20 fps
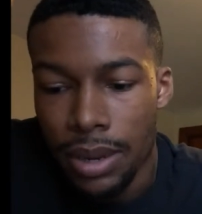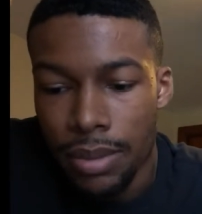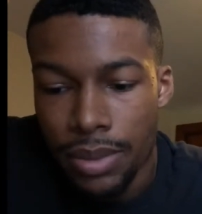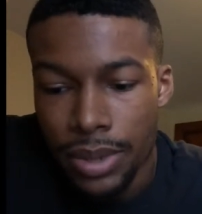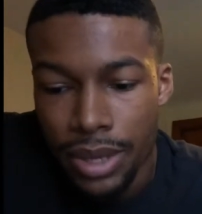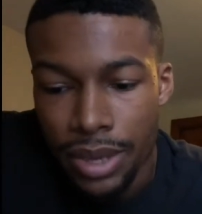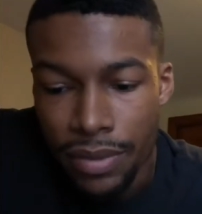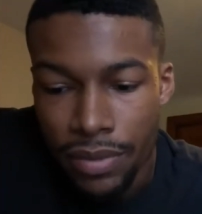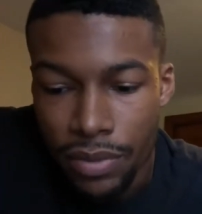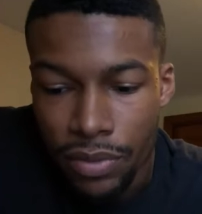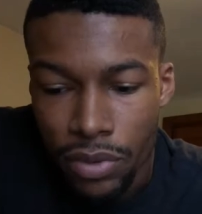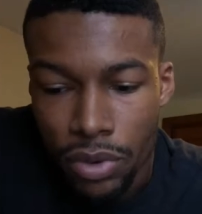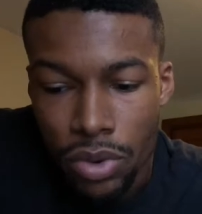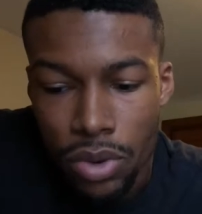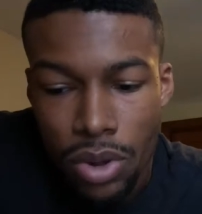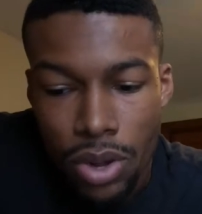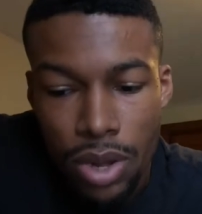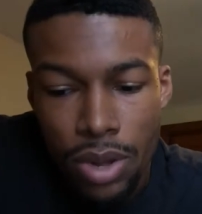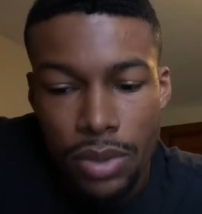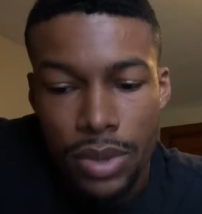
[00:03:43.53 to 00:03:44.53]
I believe the roll
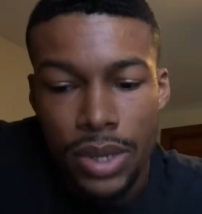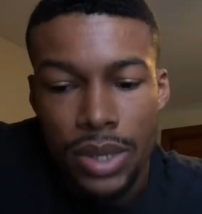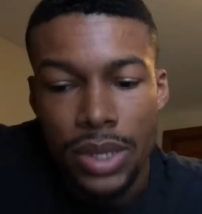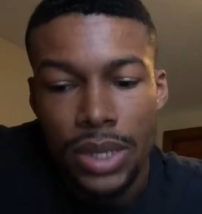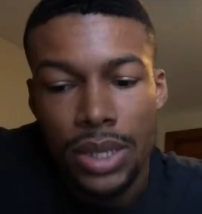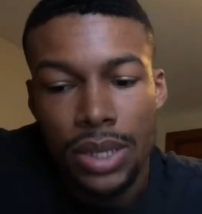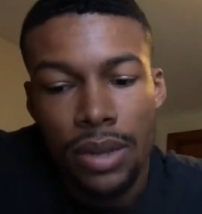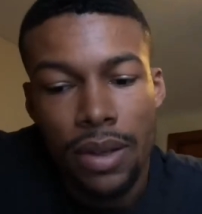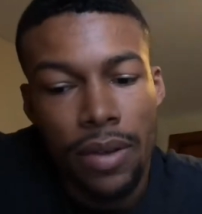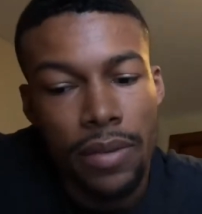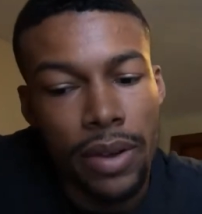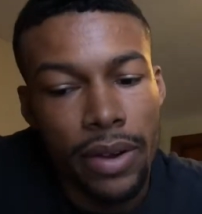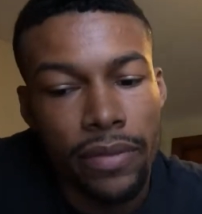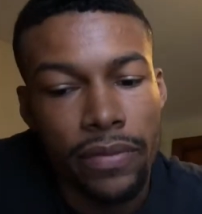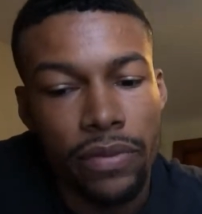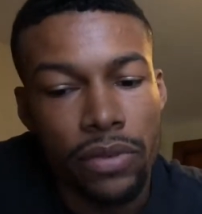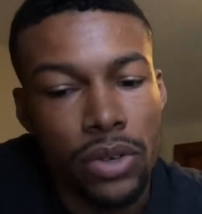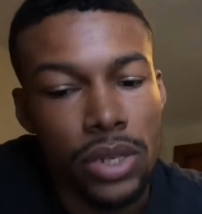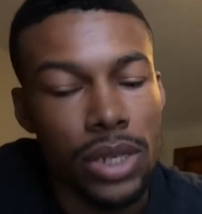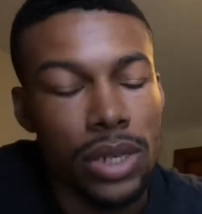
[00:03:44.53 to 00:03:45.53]
call was around
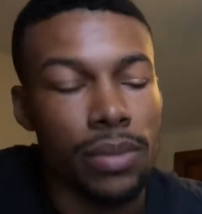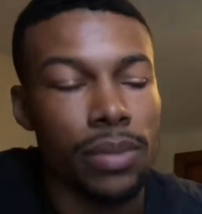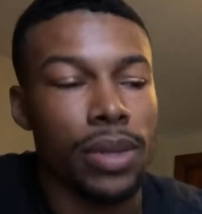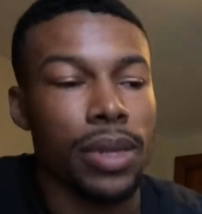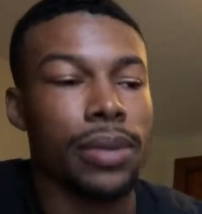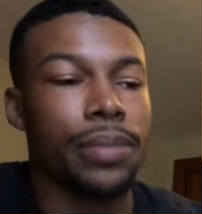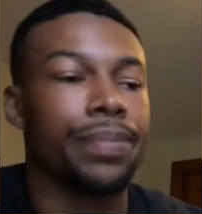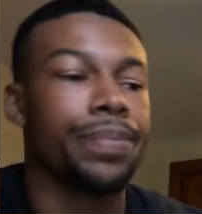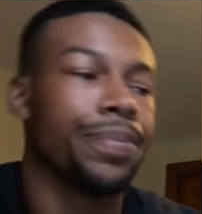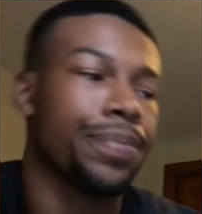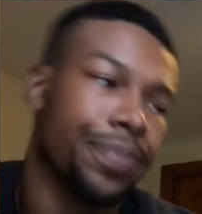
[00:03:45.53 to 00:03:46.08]
4 something.